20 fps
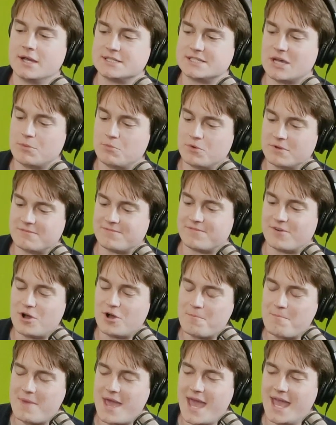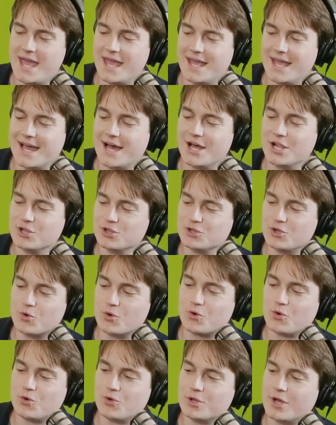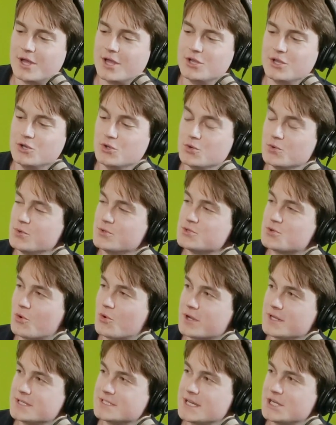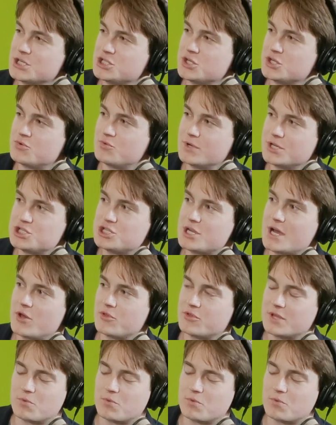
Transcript: someone from a local news organization reached out.